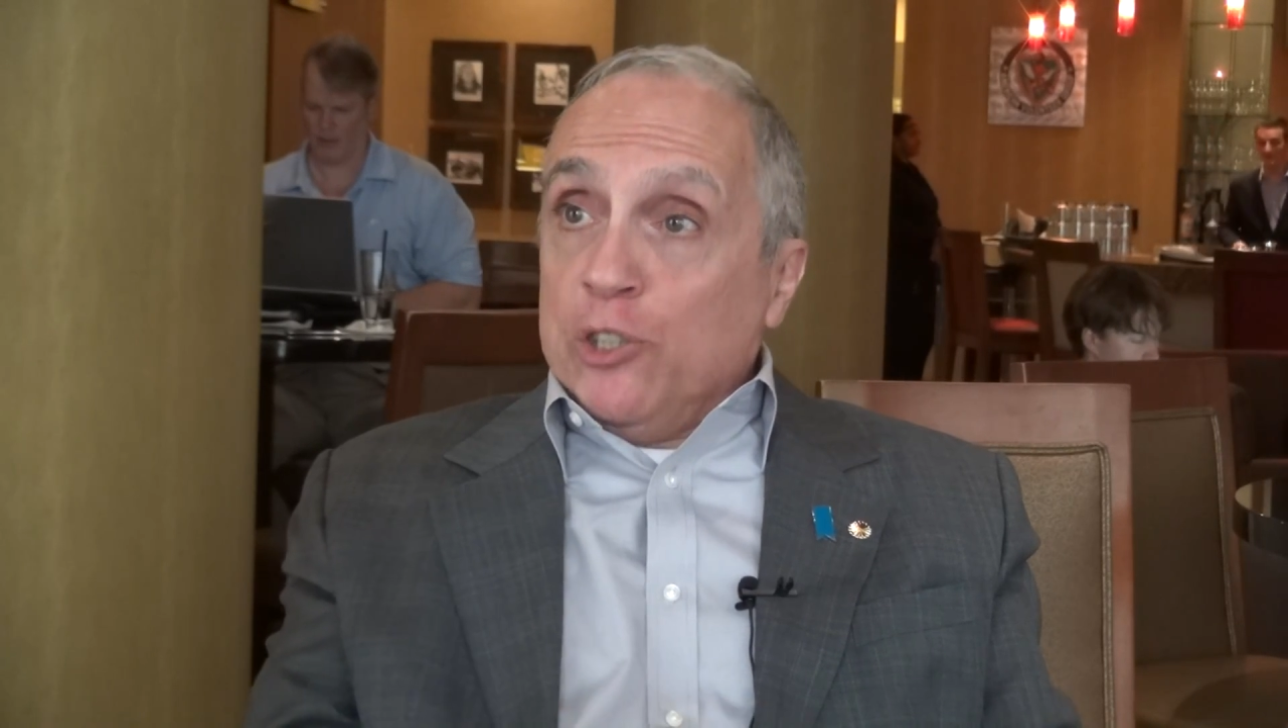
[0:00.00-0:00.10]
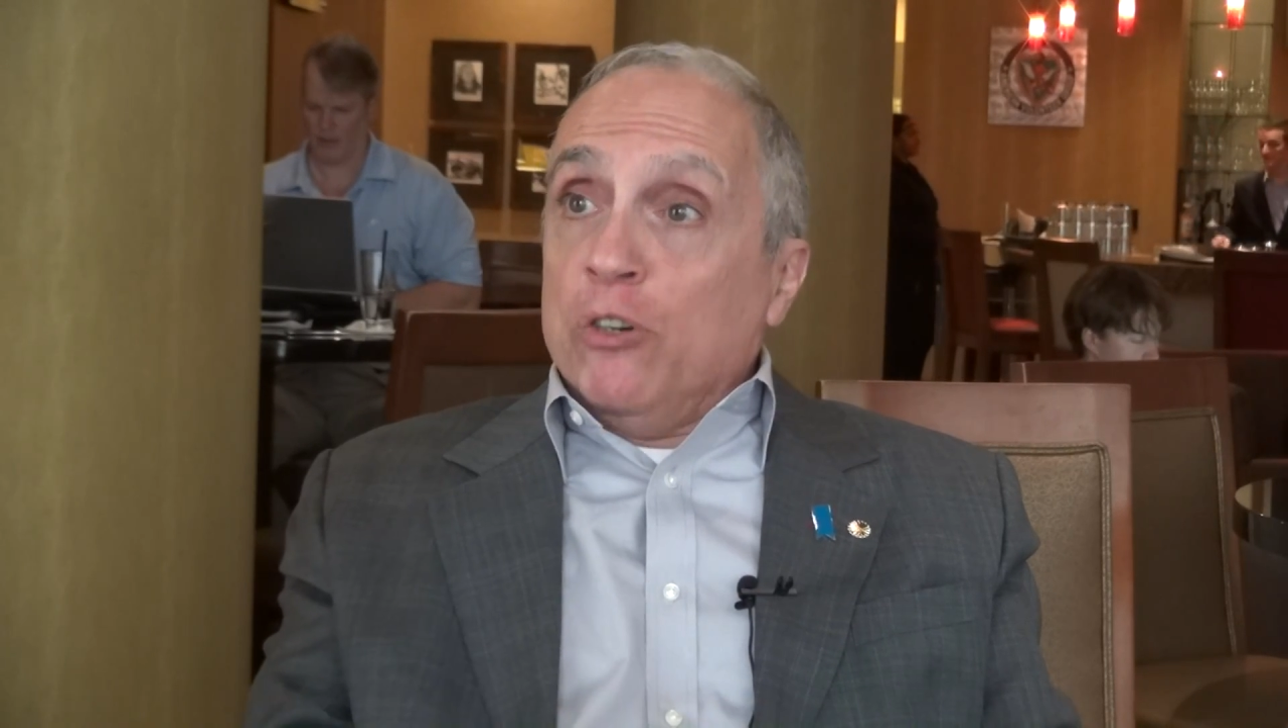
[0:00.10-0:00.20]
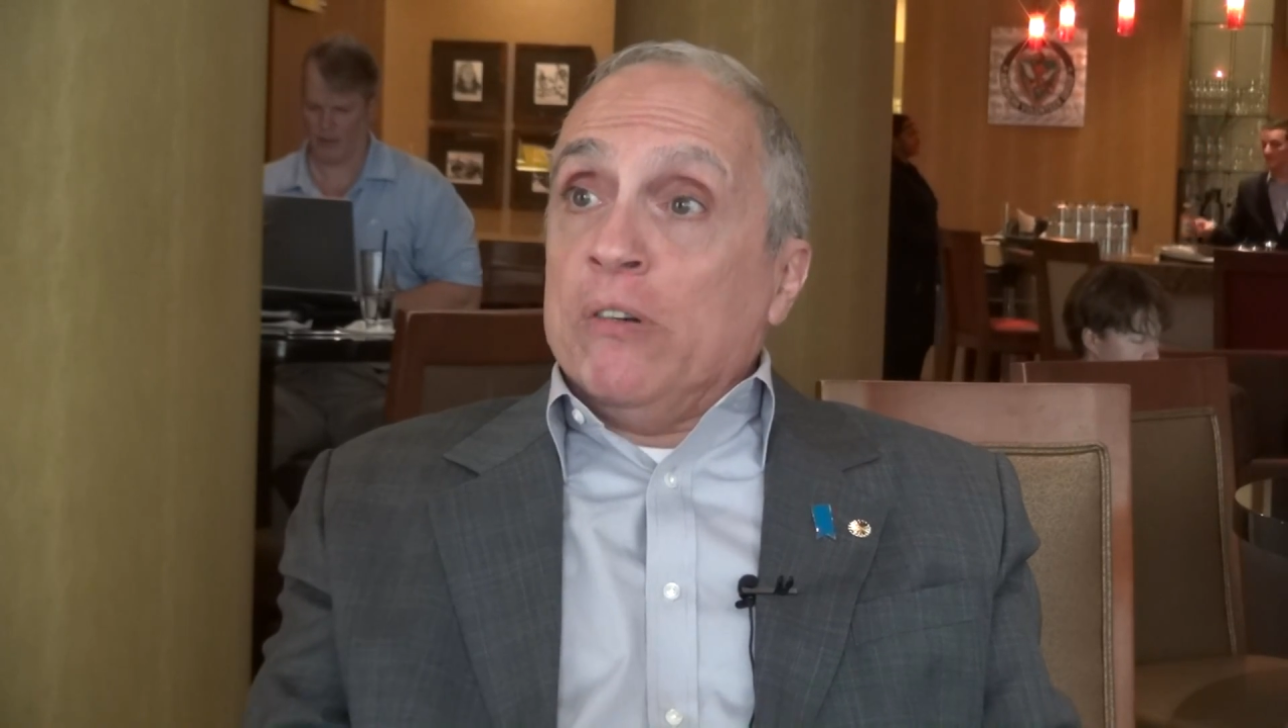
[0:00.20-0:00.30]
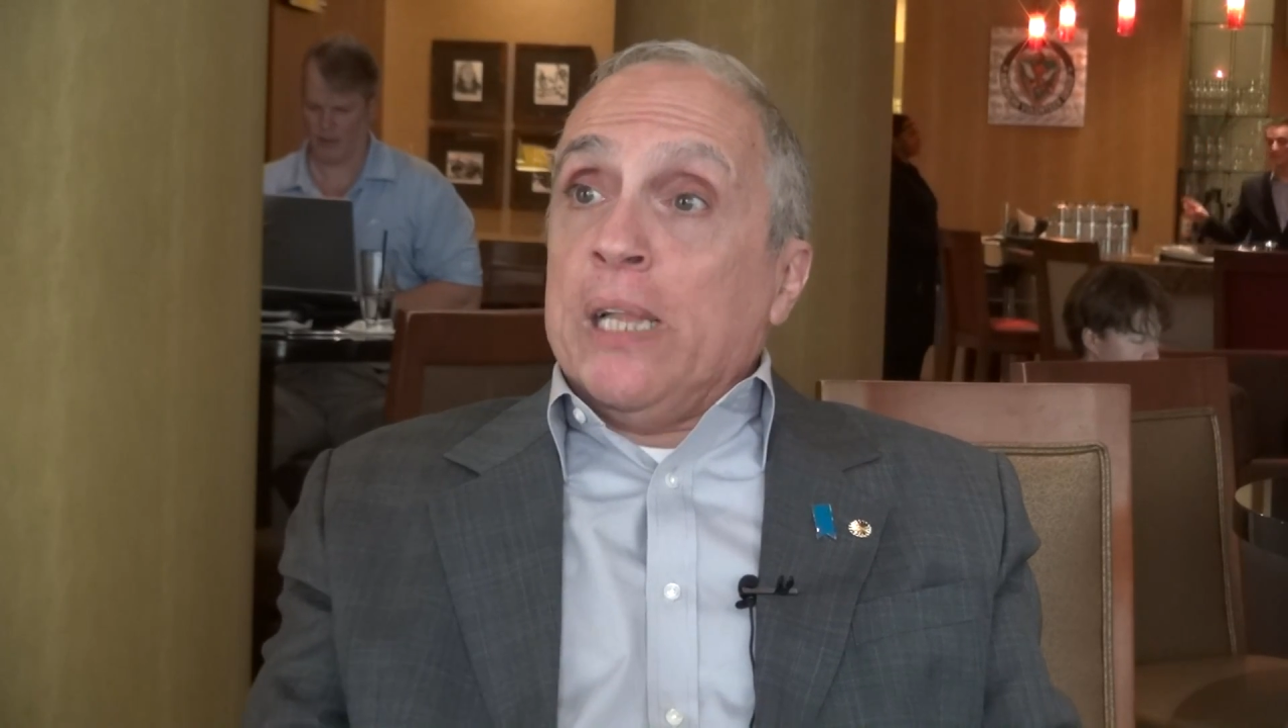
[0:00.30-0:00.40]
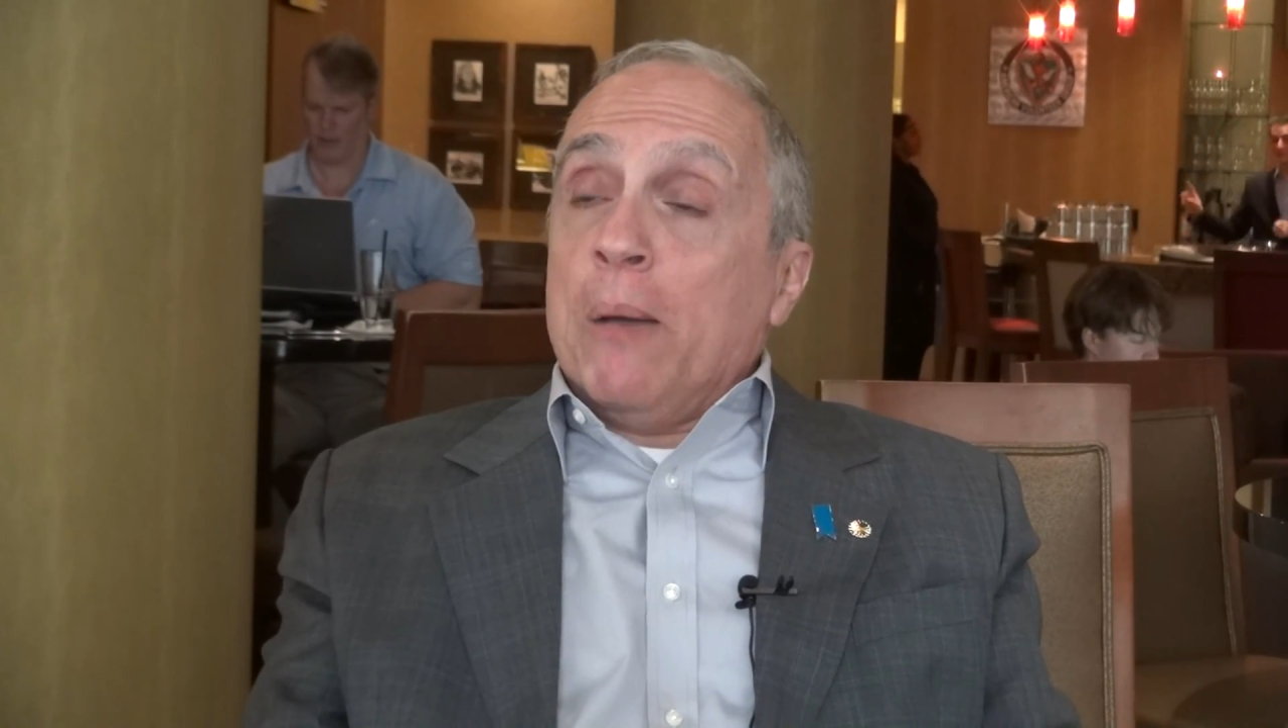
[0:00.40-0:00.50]

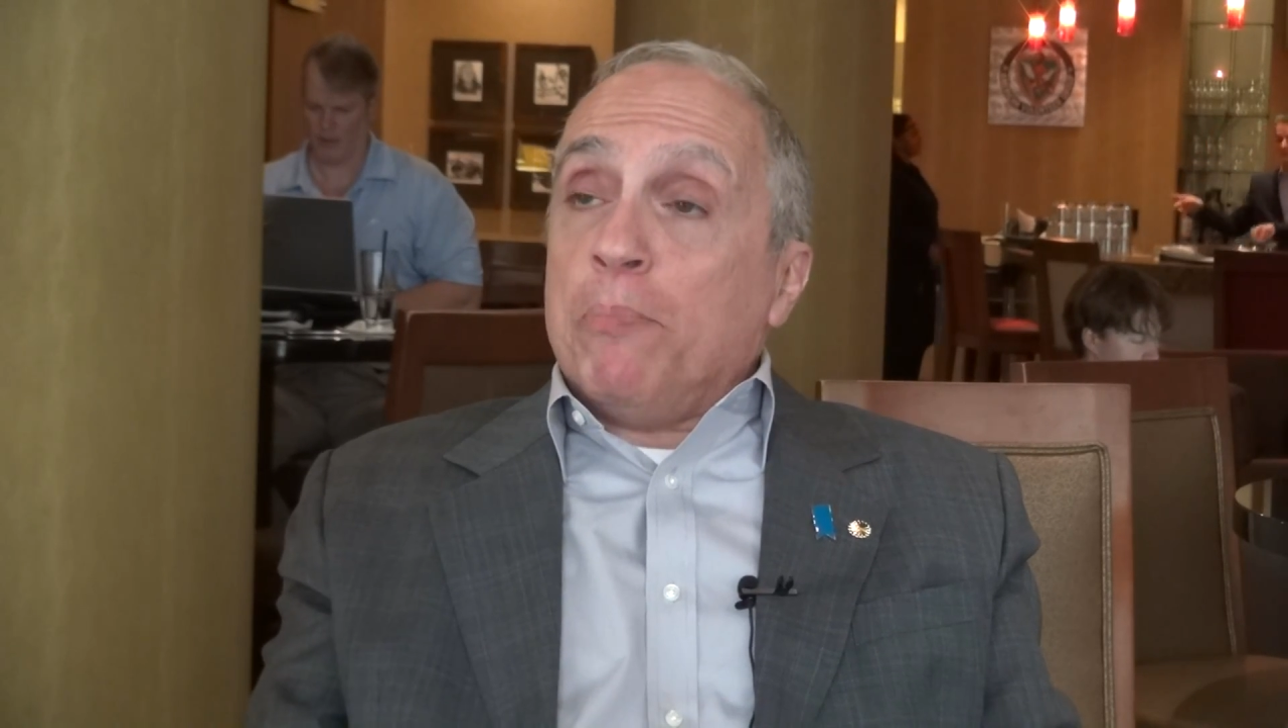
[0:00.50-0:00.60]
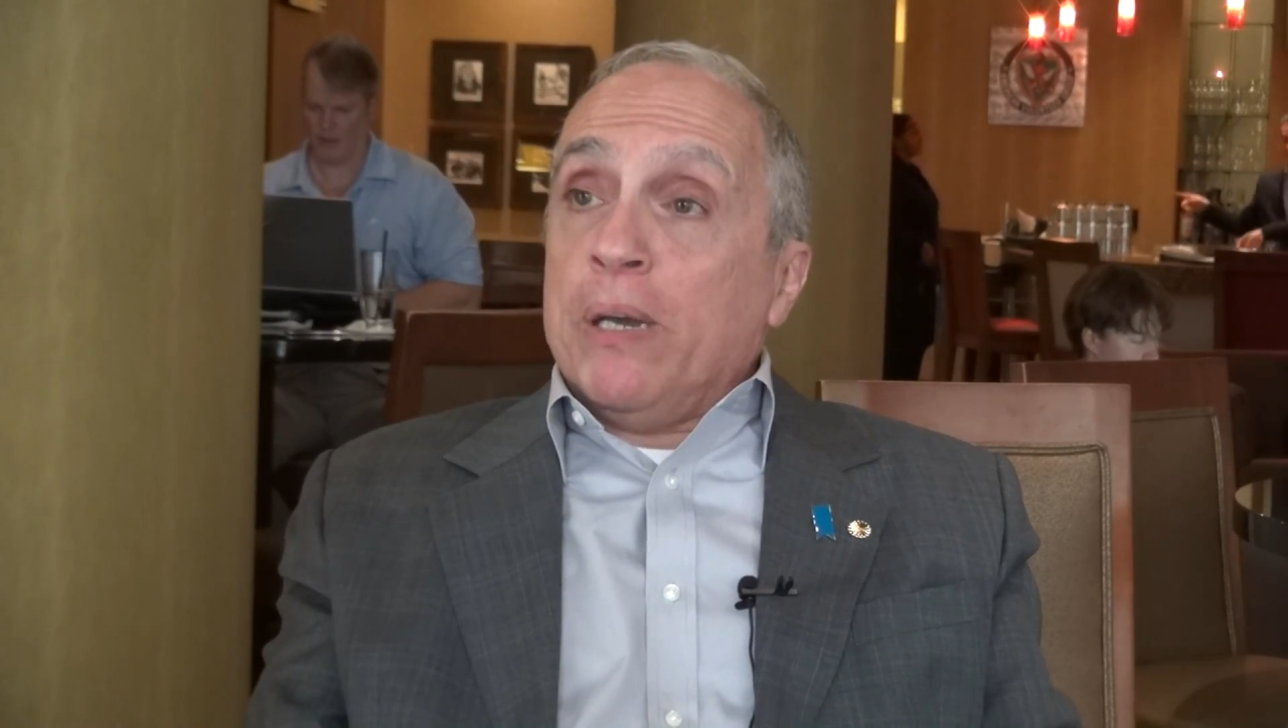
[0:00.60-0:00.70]
during that